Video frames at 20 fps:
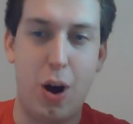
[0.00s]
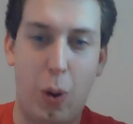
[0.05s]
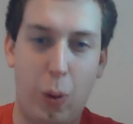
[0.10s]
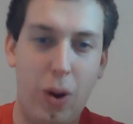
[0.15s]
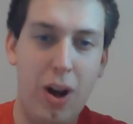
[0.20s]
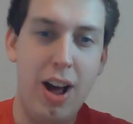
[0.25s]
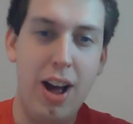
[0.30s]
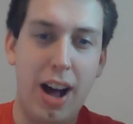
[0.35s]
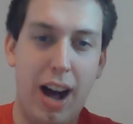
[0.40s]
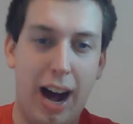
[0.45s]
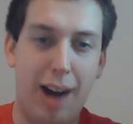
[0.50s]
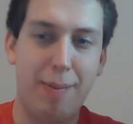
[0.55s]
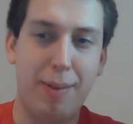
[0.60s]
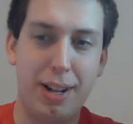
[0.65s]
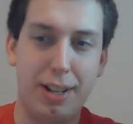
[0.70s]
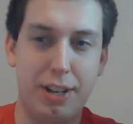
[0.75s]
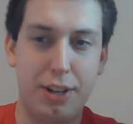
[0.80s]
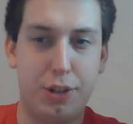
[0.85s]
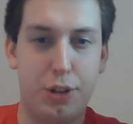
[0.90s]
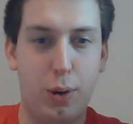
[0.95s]
So I'm
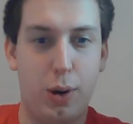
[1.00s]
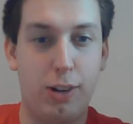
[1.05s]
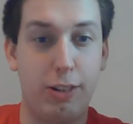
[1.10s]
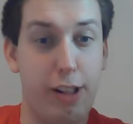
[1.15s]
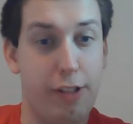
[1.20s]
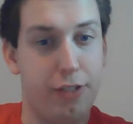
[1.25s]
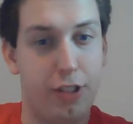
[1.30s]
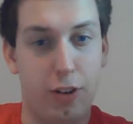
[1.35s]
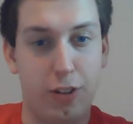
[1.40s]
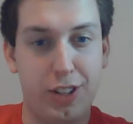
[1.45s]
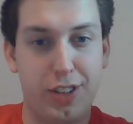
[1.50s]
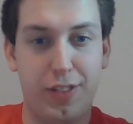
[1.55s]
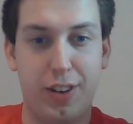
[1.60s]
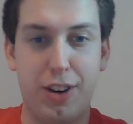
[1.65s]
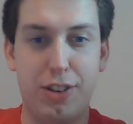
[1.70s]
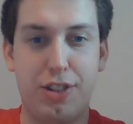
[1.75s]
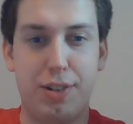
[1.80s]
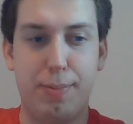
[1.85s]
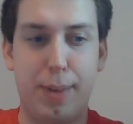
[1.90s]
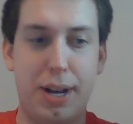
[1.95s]
going to just do a Cliff Notes
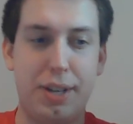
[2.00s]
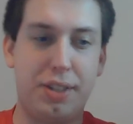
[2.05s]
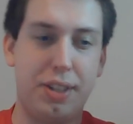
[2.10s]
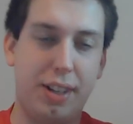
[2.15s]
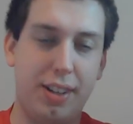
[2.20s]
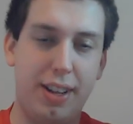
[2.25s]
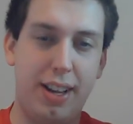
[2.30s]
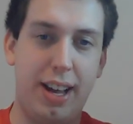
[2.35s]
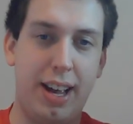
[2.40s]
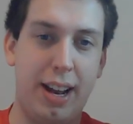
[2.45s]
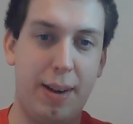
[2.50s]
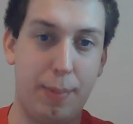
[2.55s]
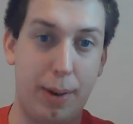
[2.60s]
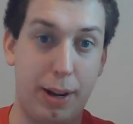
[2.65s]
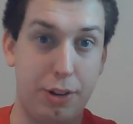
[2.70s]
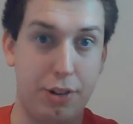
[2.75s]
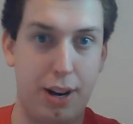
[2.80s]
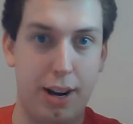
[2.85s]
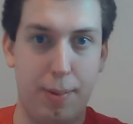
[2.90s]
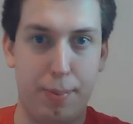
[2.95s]
version basically, and I'm
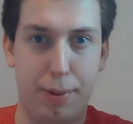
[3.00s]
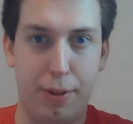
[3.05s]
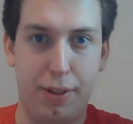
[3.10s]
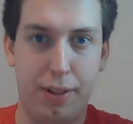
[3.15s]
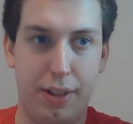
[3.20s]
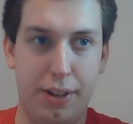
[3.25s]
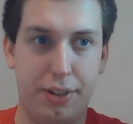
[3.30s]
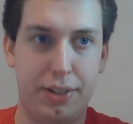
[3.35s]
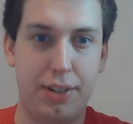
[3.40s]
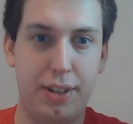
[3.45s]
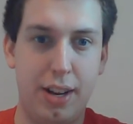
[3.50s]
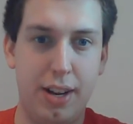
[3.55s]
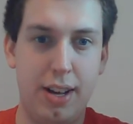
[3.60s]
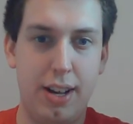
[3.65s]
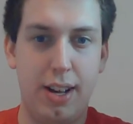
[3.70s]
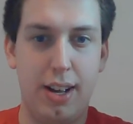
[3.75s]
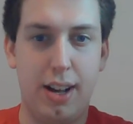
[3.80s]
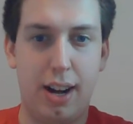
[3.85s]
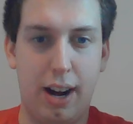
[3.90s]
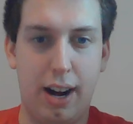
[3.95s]
going to try to upload this
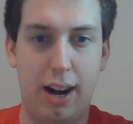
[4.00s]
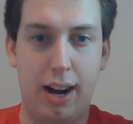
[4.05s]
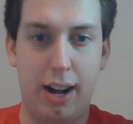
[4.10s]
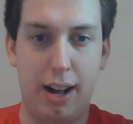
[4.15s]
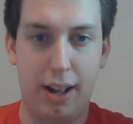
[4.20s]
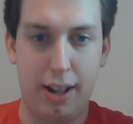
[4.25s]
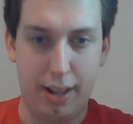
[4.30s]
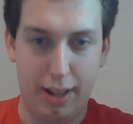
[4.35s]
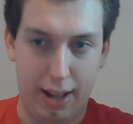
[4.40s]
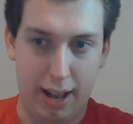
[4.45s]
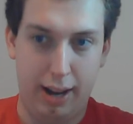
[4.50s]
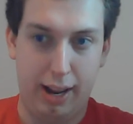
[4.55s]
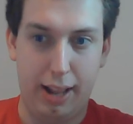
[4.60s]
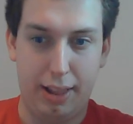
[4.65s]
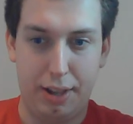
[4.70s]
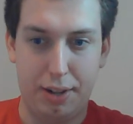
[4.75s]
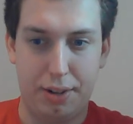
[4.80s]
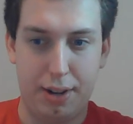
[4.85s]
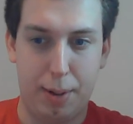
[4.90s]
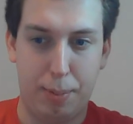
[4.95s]
uh, and
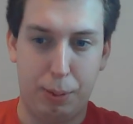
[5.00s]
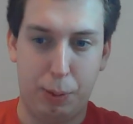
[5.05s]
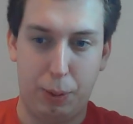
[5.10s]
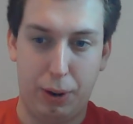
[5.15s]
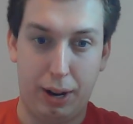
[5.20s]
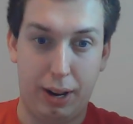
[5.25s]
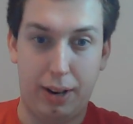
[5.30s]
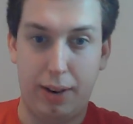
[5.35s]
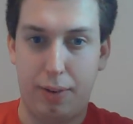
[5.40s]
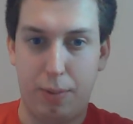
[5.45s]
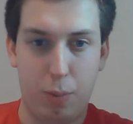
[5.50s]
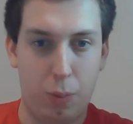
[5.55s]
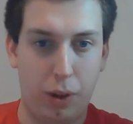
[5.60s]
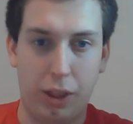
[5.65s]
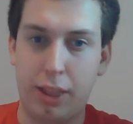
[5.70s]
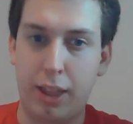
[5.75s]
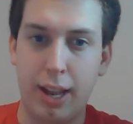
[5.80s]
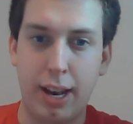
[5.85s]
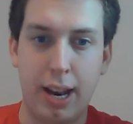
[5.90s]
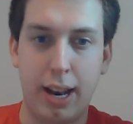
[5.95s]
get this uploaded
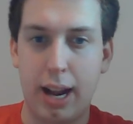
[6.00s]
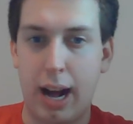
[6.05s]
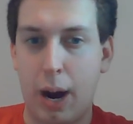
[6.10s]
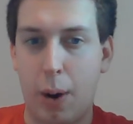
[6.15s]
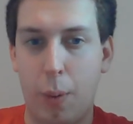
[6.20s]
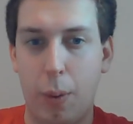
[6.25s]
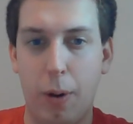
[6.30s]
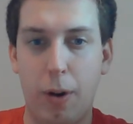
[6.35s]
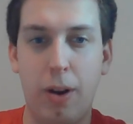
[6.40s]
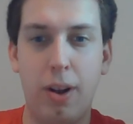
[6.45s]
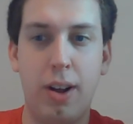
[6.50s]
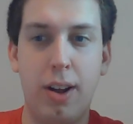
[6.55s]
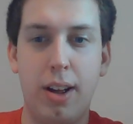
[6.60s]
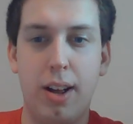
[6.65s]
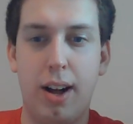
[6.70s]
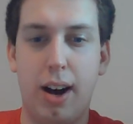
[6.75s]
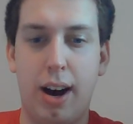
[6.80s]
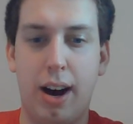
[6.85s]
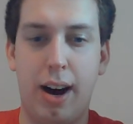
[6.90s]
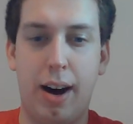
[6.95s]
within an hour.
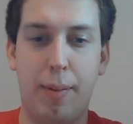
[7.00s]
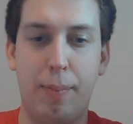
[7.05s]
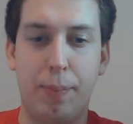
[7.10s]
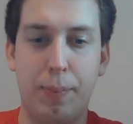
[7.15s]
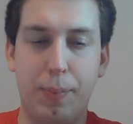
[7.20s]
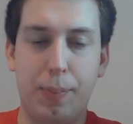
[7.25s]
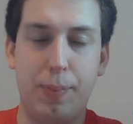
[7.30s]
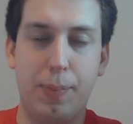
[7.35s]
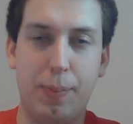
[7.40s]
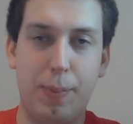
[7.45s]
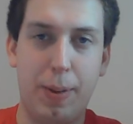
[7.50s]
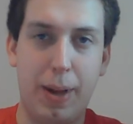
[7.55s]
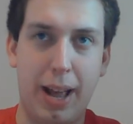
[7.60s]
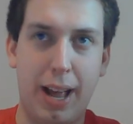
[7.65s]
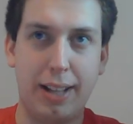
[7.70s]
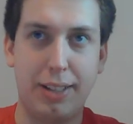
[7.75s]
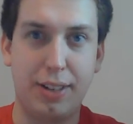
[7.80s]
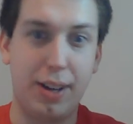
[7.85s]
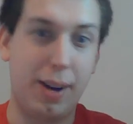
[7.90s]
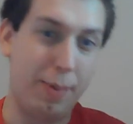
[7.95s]
Um,
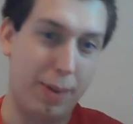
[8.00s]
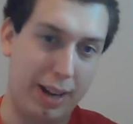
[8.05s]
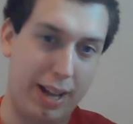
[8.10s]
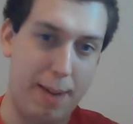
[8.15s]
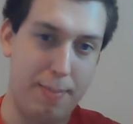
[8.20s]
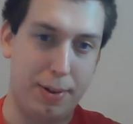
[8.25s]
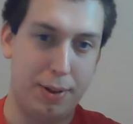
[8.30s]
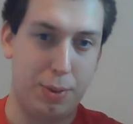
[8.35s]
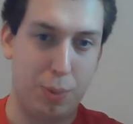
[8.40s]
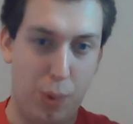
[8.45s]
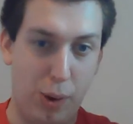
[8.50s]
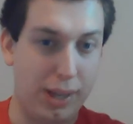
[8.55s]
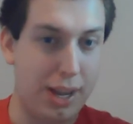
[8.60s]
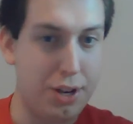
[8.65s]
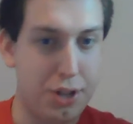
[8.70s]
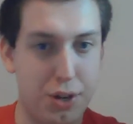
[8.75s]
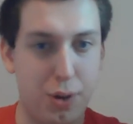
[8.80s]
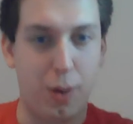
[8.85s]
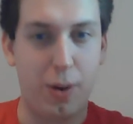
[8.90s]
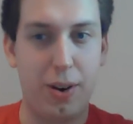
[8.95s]
and so I'm going to keep this
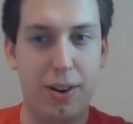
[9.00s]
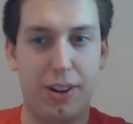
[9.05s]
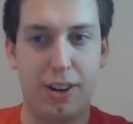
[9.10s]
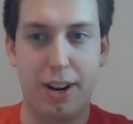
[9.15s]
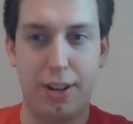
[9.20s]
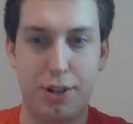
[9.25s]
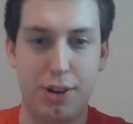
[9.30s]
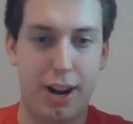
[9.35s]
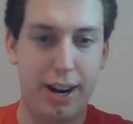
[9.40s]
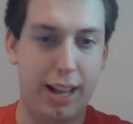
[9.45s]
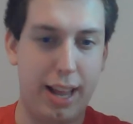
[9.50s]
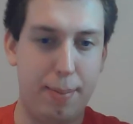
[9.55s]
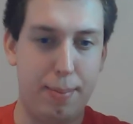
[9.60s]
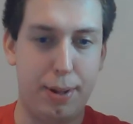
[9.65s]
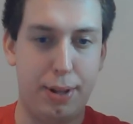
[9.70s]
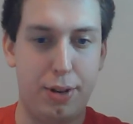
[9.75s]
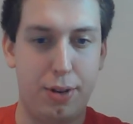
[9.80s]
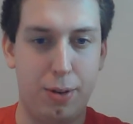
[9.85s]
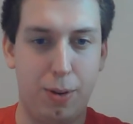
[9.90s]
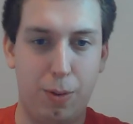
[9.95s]
really short. going to try to
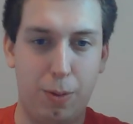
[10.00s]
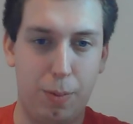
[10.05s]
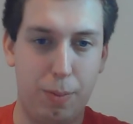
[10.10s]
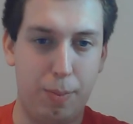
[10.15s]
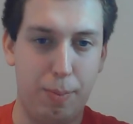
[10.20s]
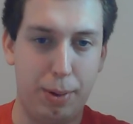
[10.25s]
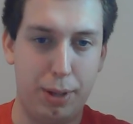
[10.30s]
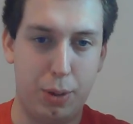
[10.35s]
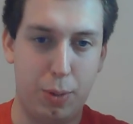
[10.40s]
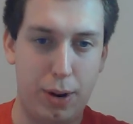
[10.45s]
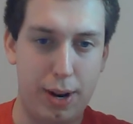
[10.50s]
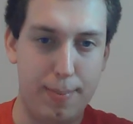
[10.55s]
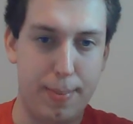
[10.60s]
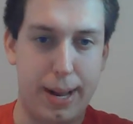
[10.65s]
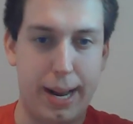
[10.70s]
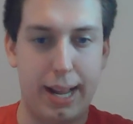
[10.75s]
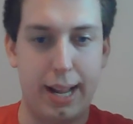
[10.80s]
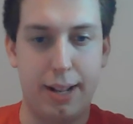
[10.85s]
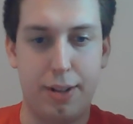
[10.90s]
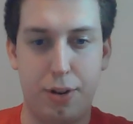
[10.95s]
keep it to between a
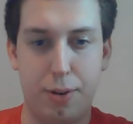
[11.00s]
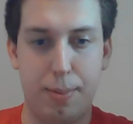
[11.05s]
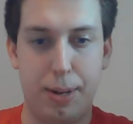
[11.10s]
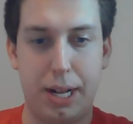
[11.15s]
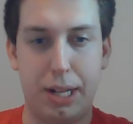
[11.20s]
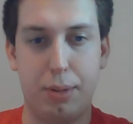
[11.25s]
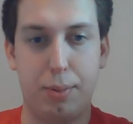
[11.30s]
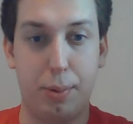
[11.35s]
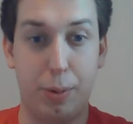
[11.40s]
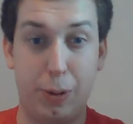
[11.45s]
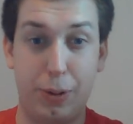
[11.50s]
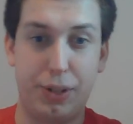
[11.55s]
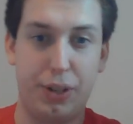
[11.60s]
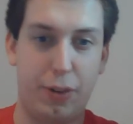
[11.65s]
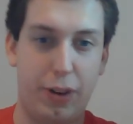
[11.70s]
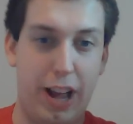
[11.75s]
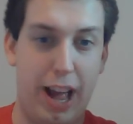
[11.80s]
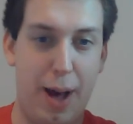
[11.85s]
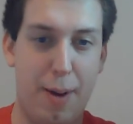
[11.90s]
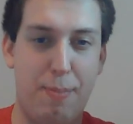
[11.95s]
minute and two minutes. We'll see what